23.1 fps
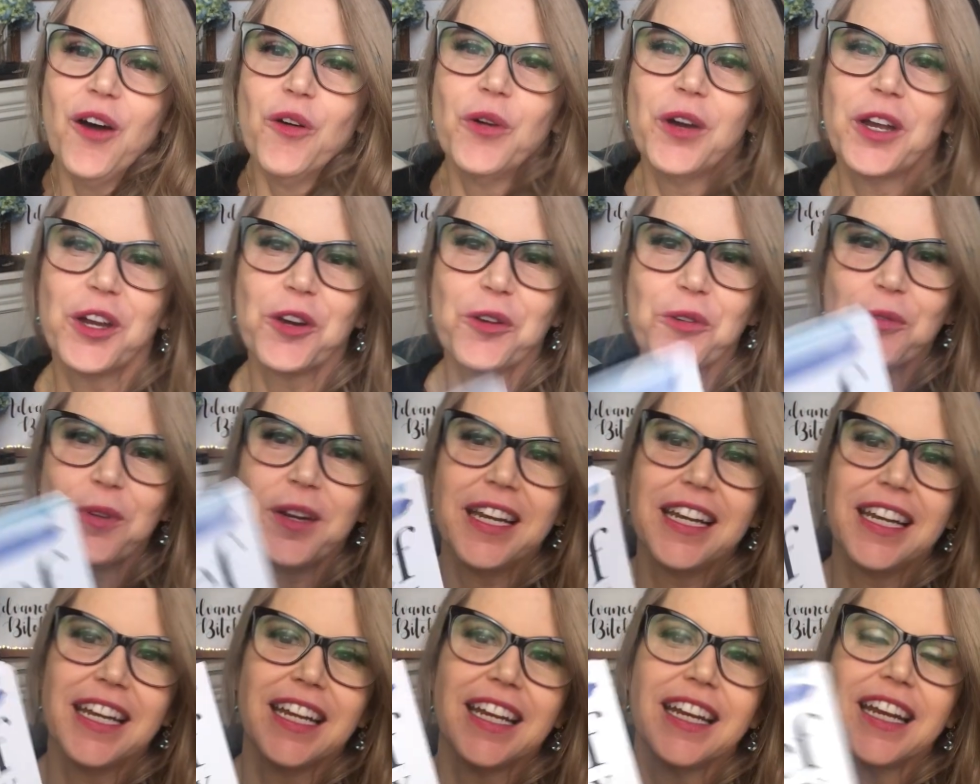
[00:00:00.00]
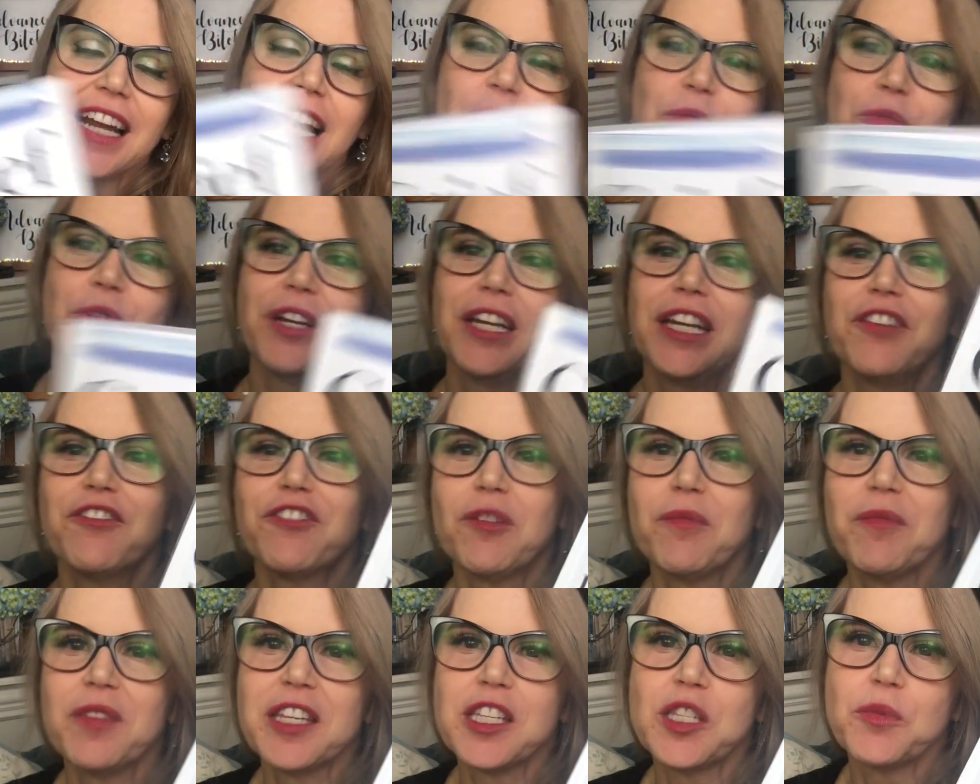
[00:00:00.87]
We're reading, I'm reading
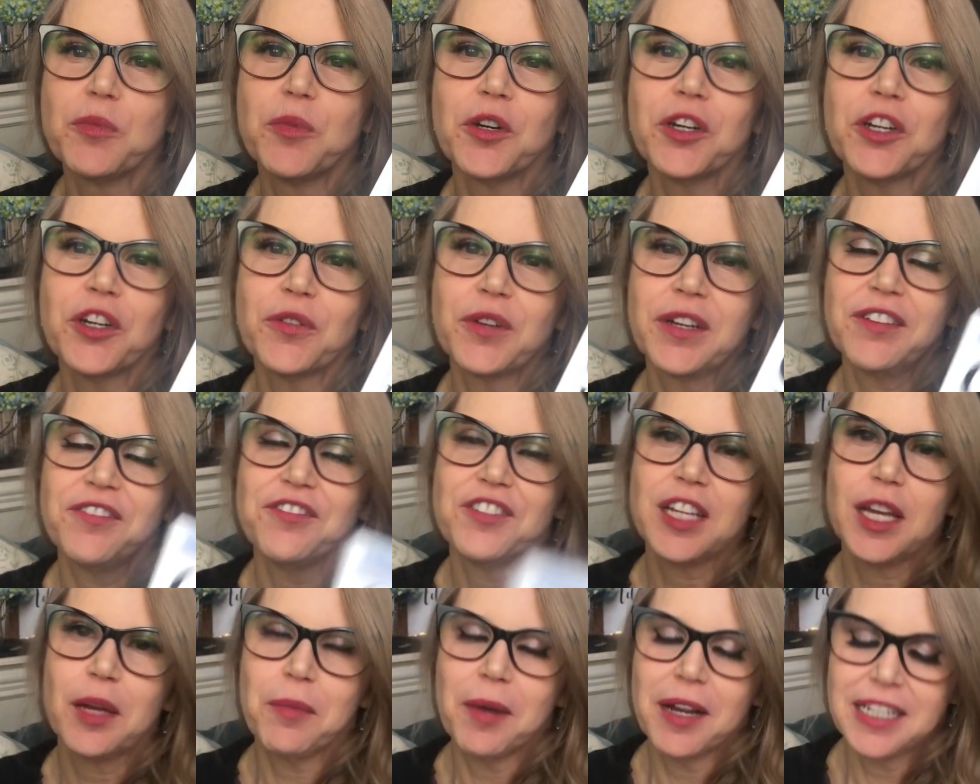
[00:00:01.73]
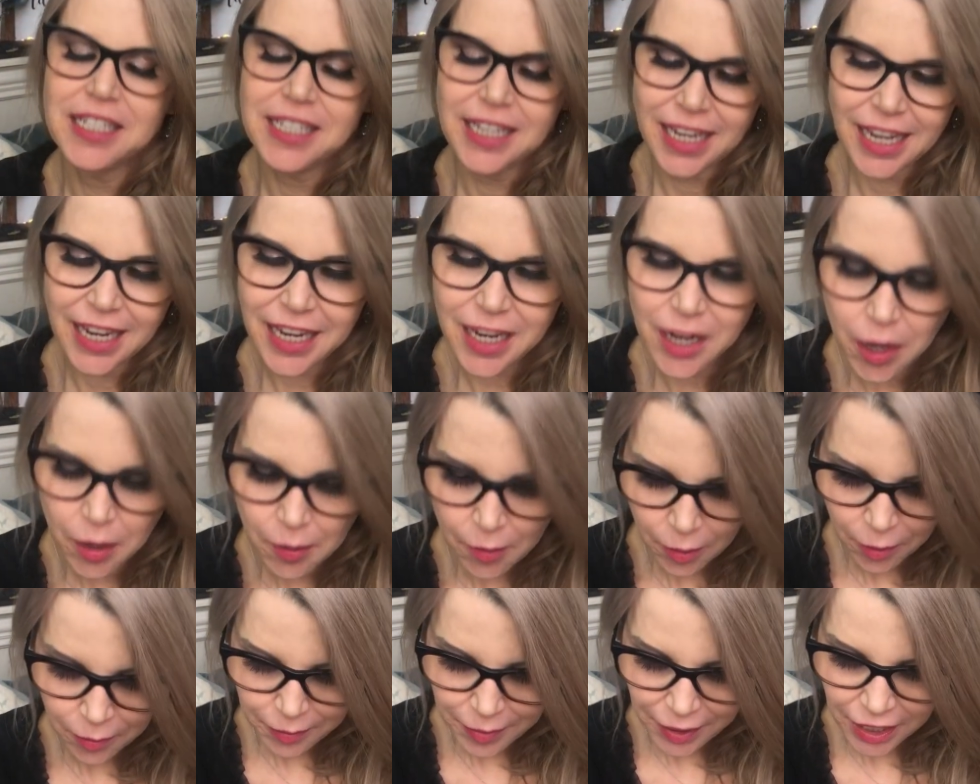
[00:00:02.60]
from this book, Grief Day by Day. I'm
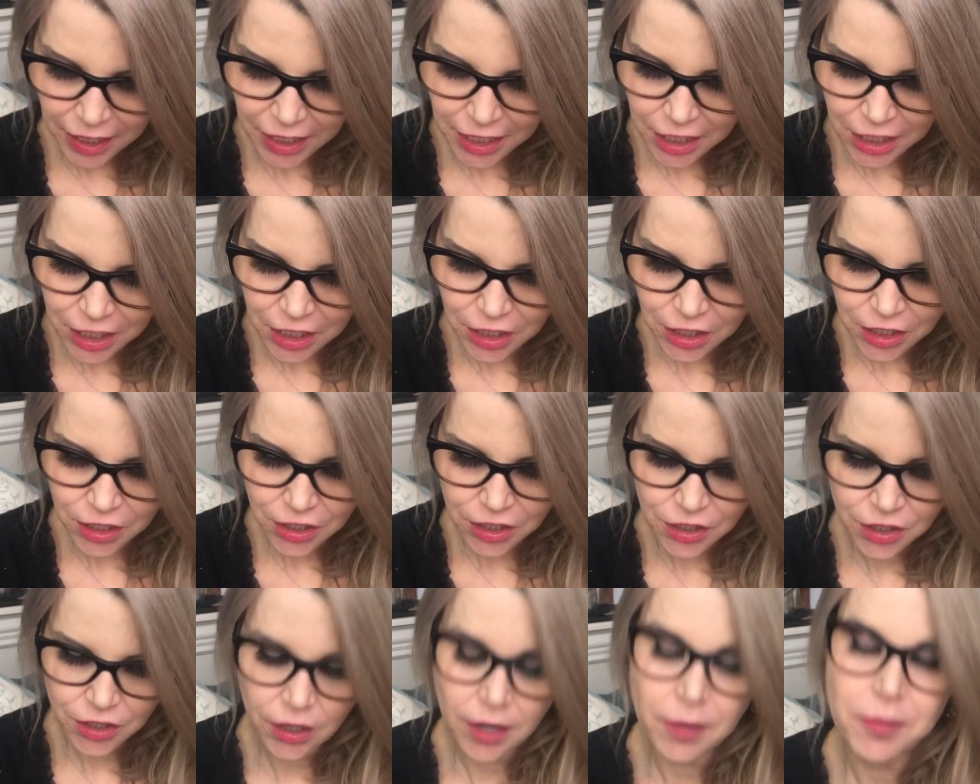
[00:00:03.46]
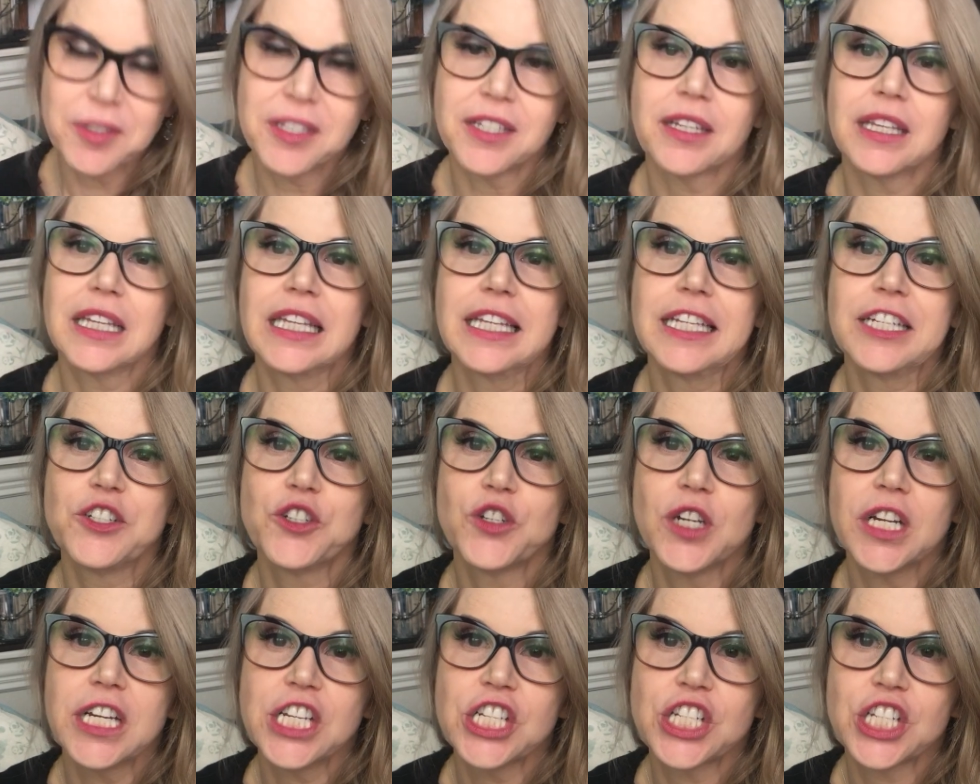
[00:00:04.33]
on page, I'm still in the
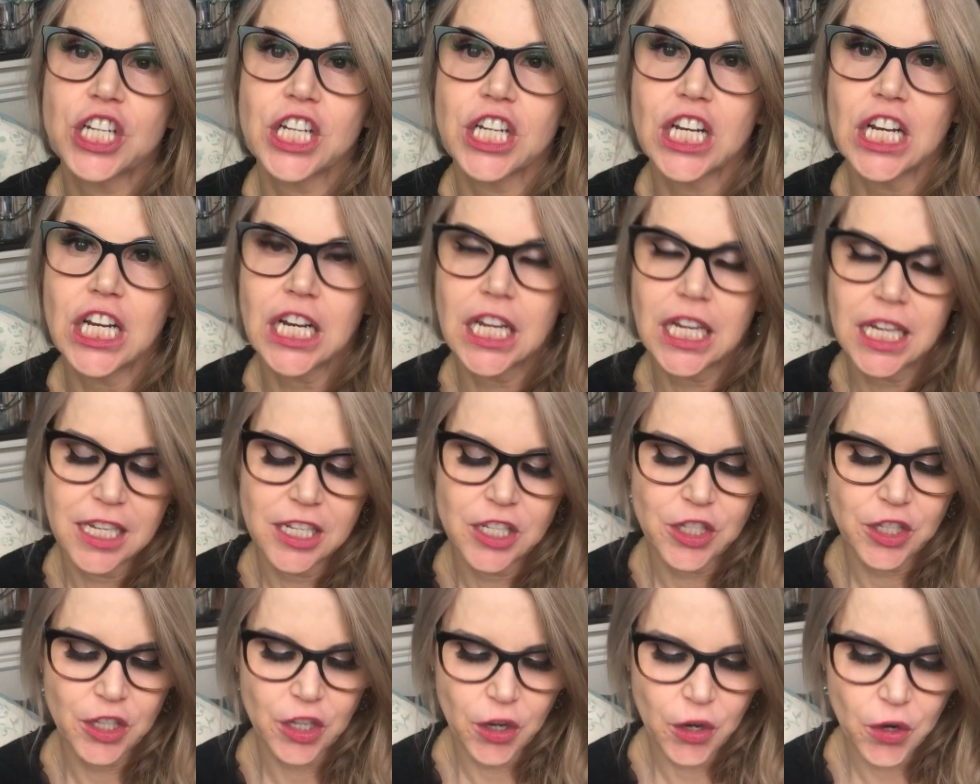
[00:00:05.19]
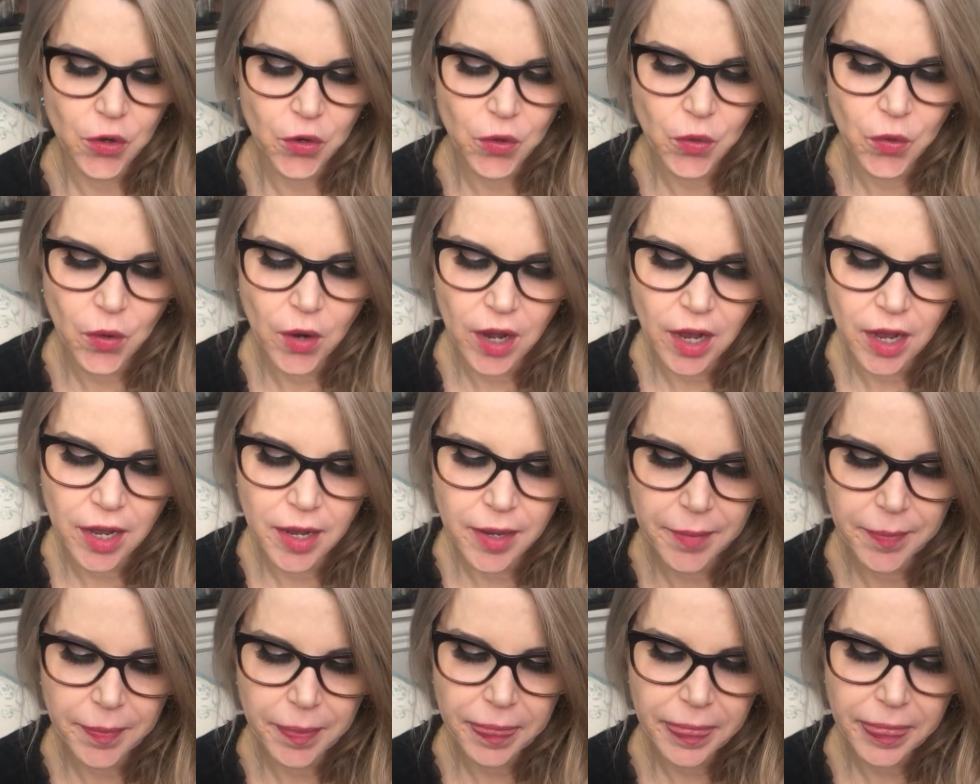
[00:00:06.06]
introduction. So
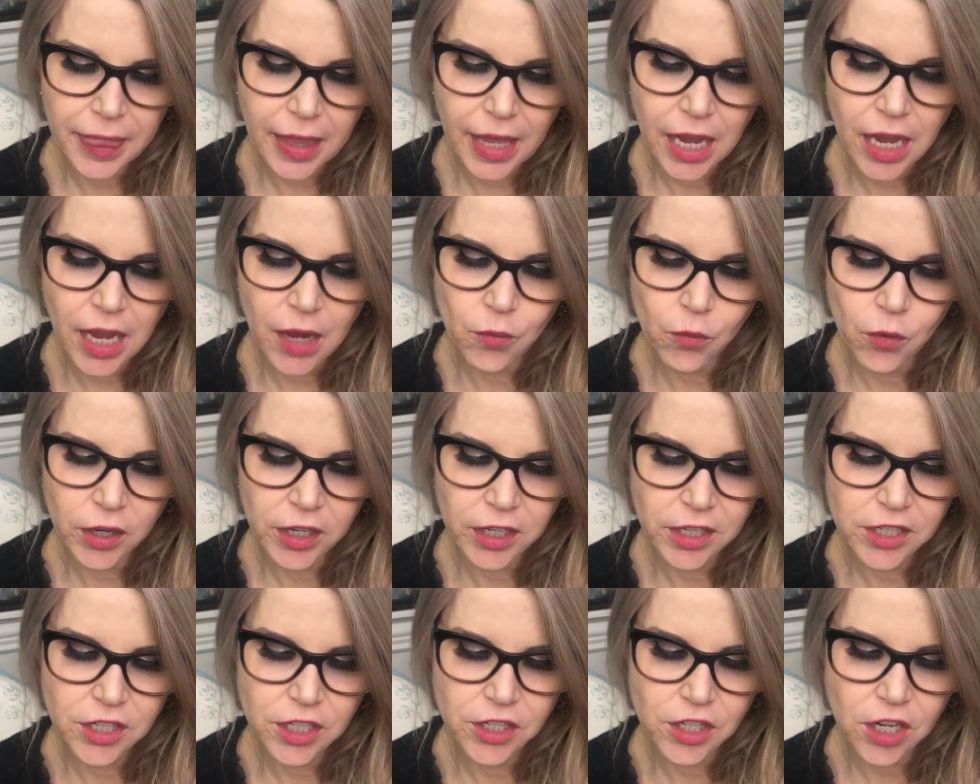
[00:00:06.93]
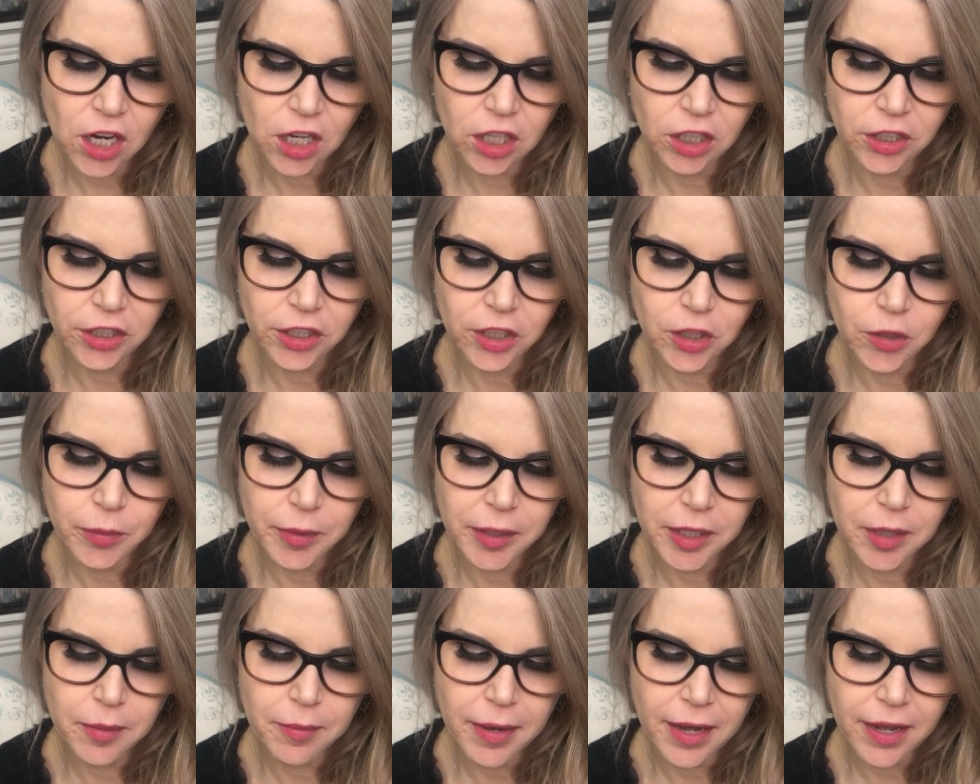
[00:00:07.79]
um, I wanted to talk a little
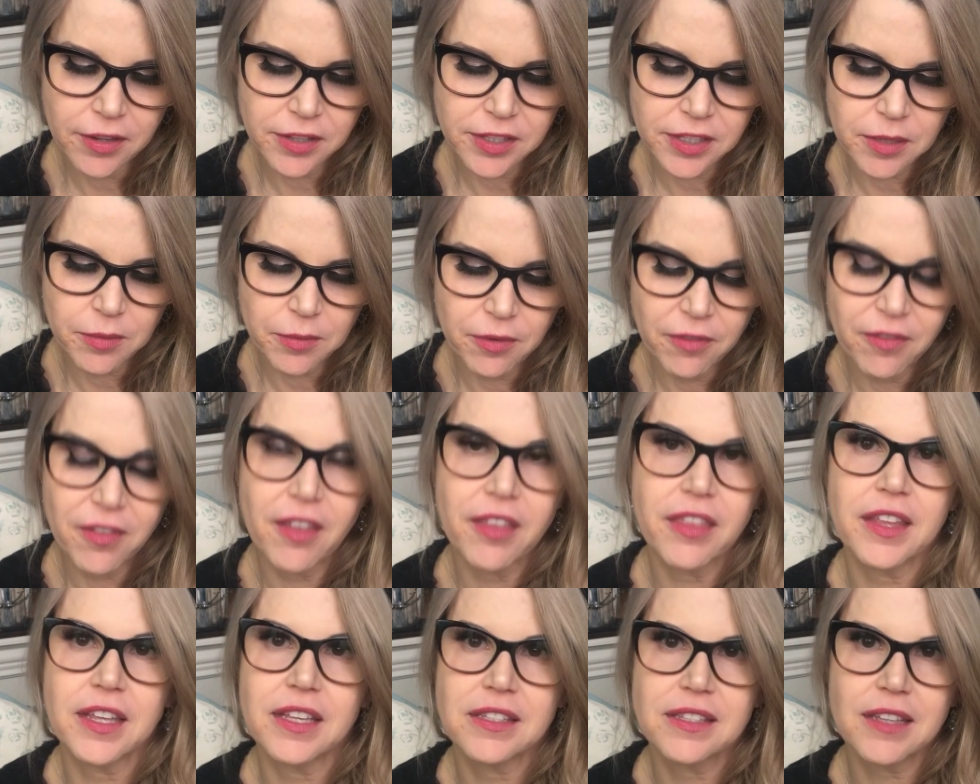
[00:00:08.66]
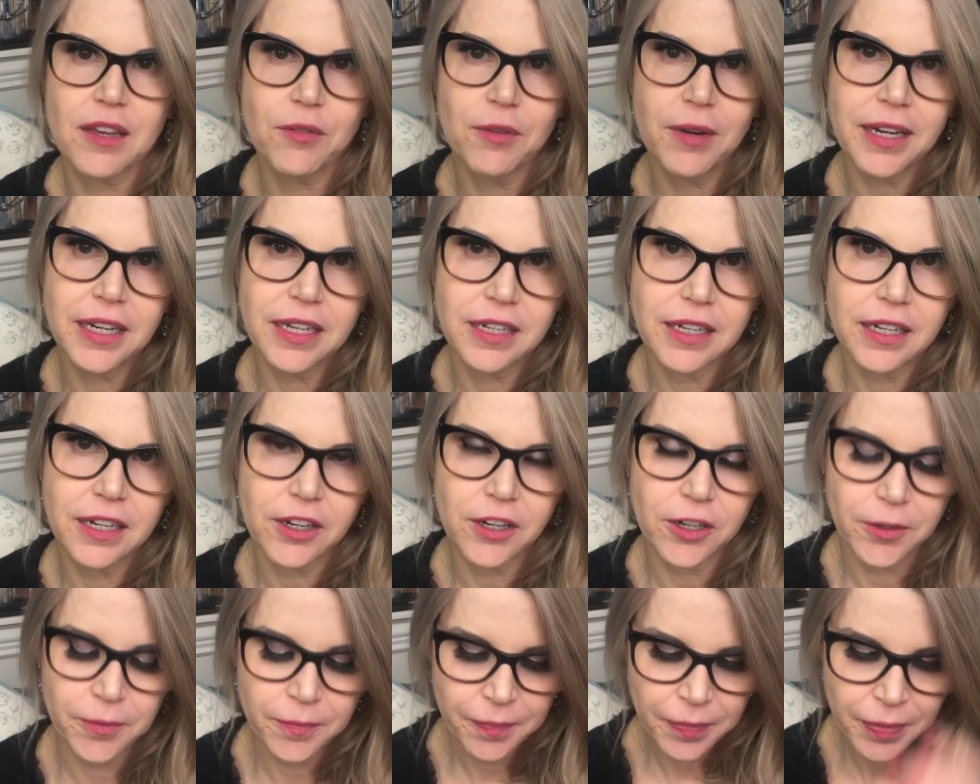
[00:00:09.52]
bit about some of the things I read in
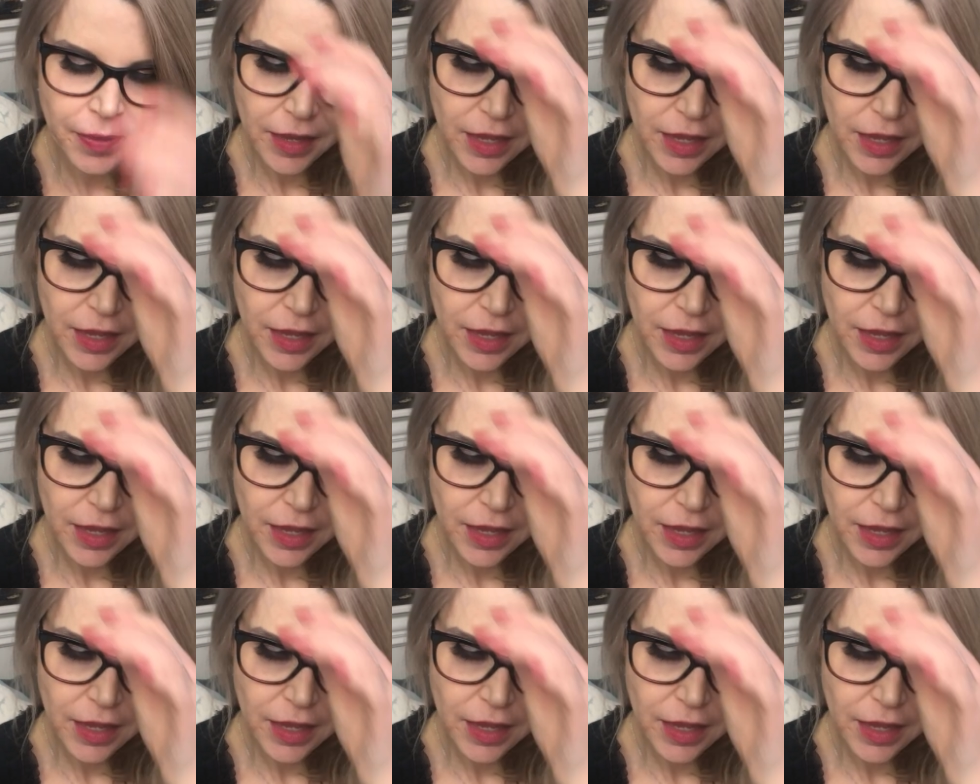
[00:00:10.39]
here.